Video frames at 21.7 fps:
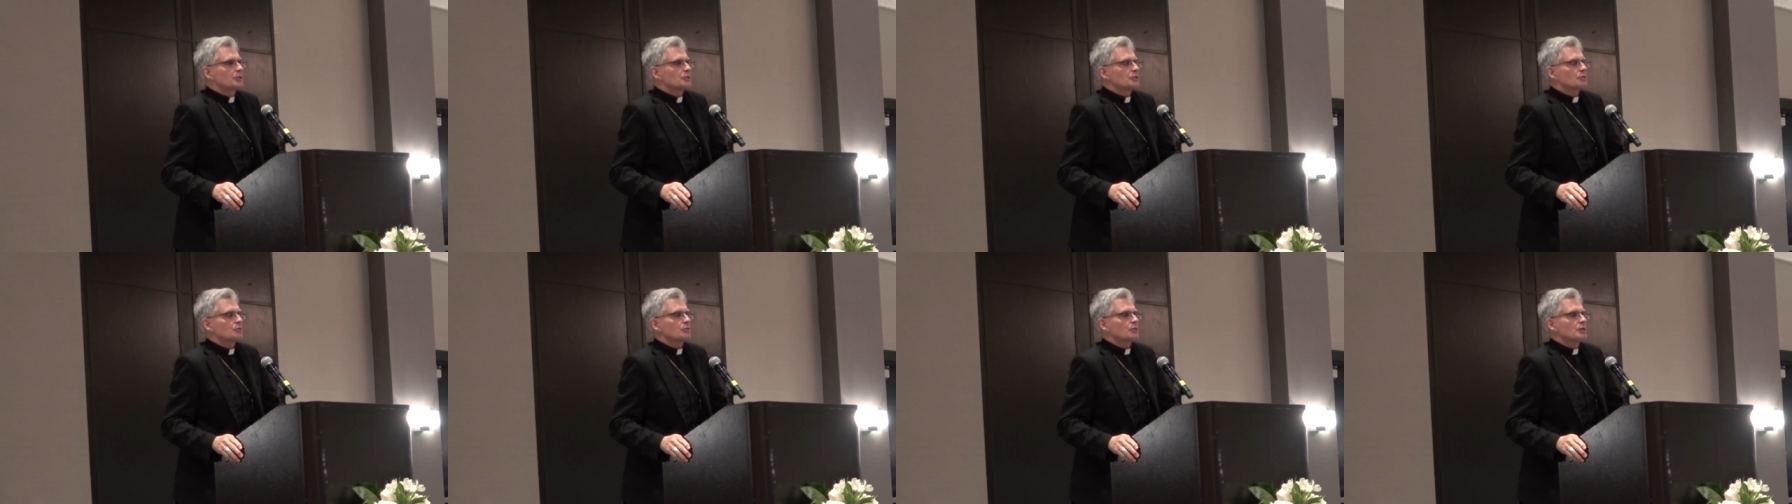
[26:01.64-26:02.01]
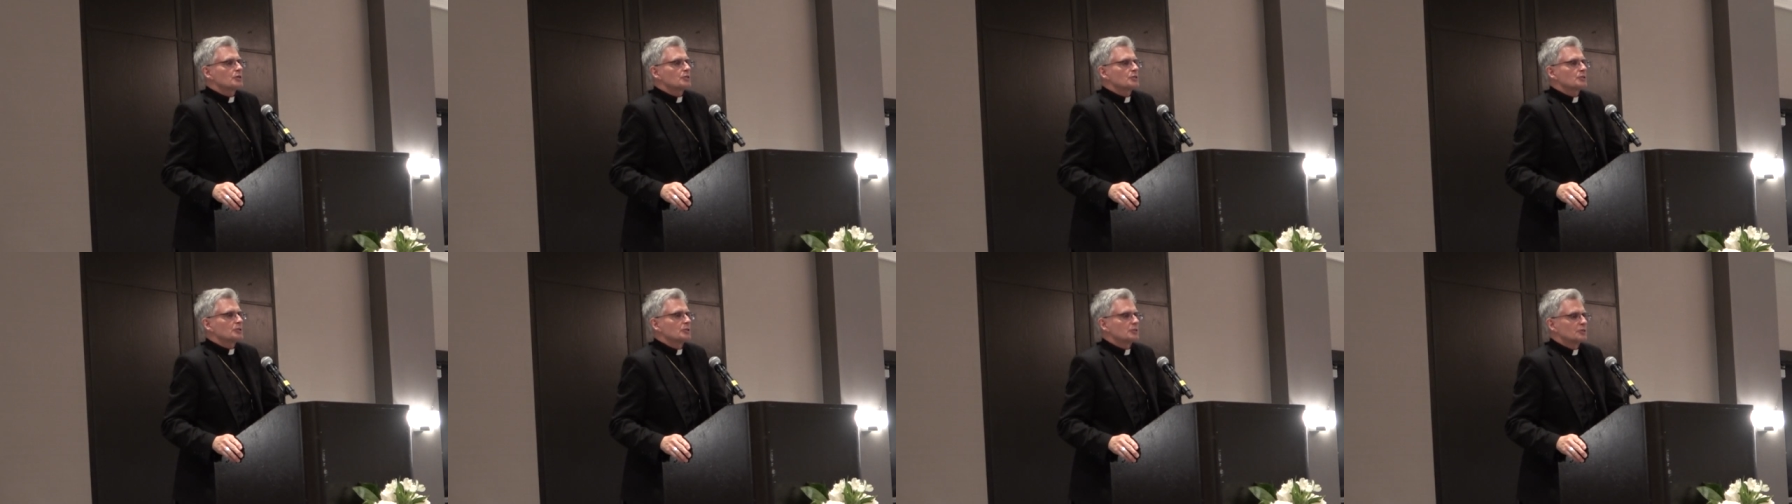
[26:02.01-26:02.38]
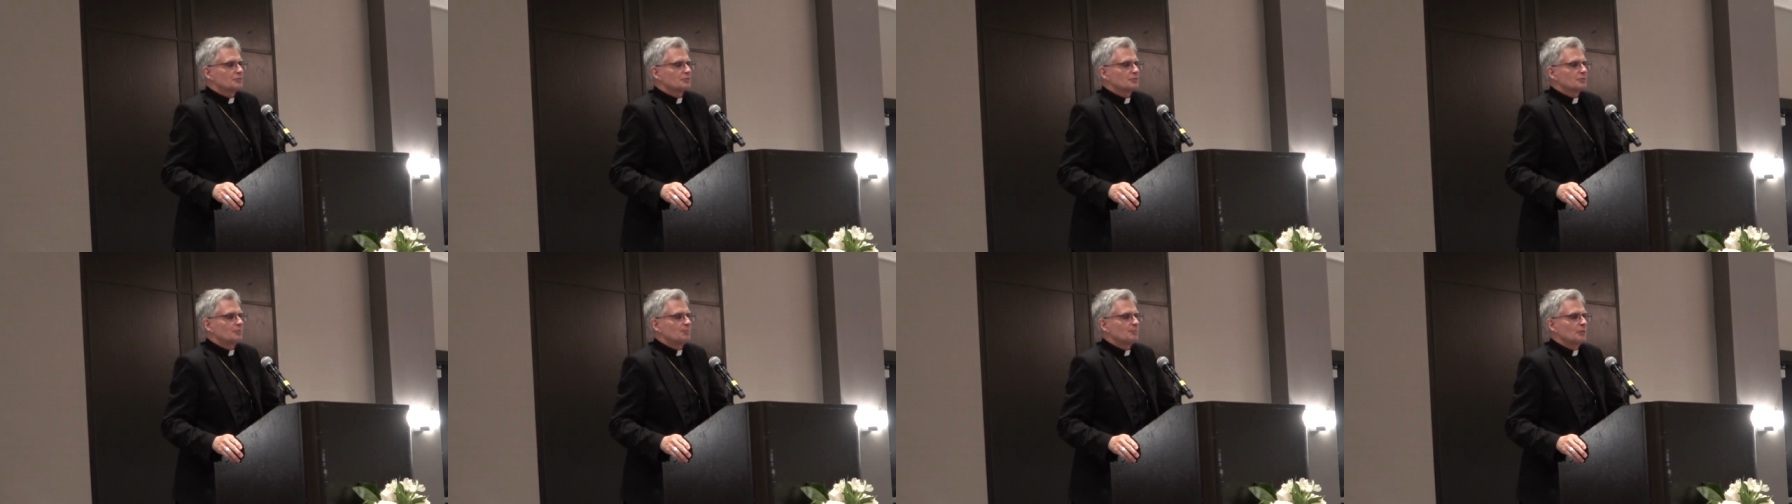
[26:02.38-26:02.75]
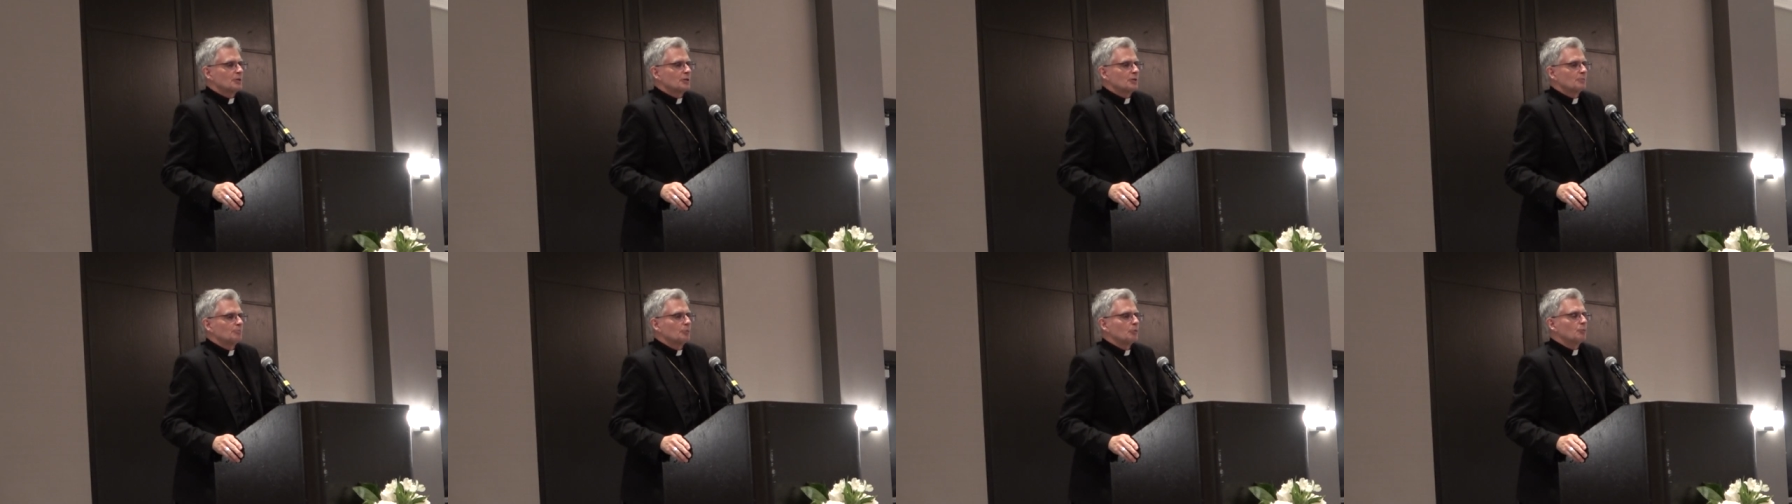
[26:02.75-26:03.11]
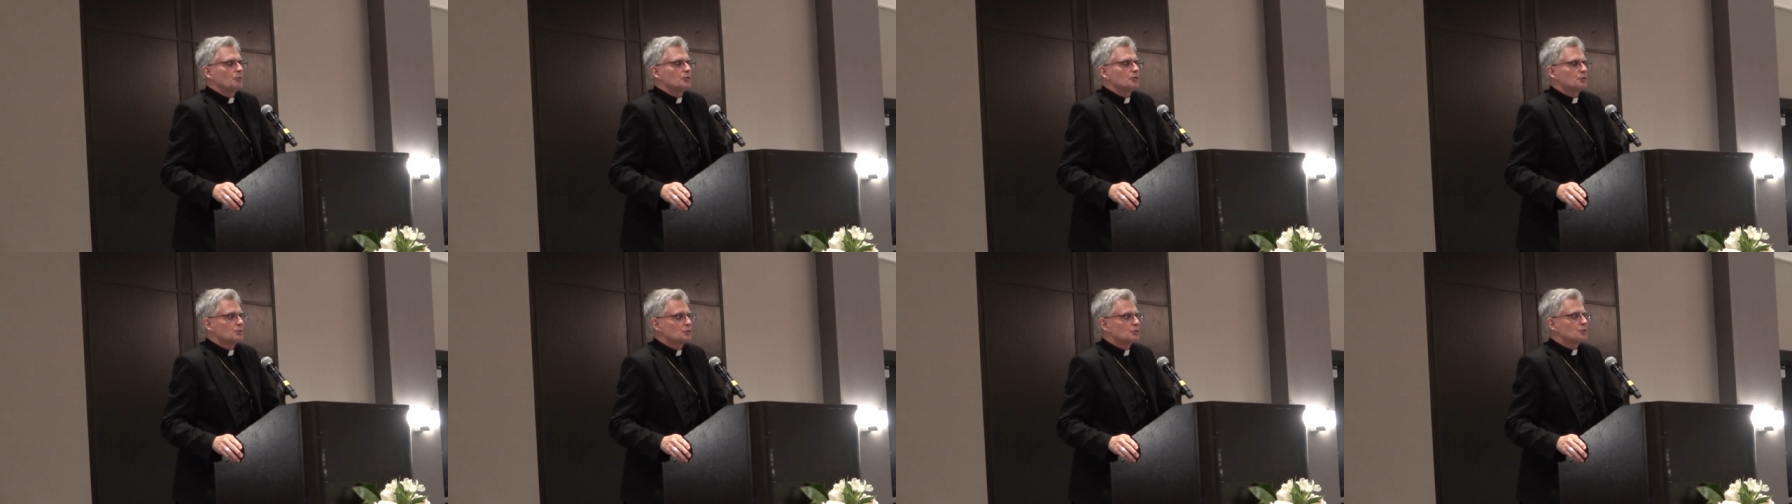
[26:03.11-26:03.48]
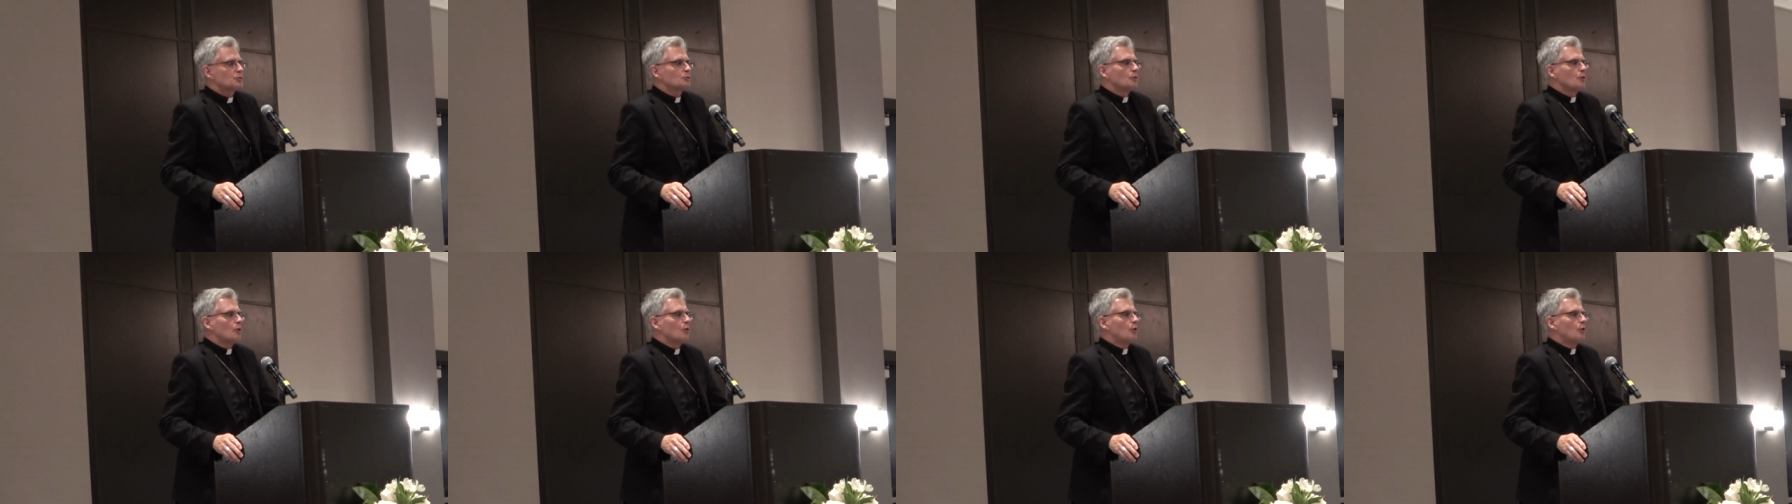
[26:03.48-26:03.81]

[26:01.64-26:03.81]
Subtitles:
is Christ's gift. But we do so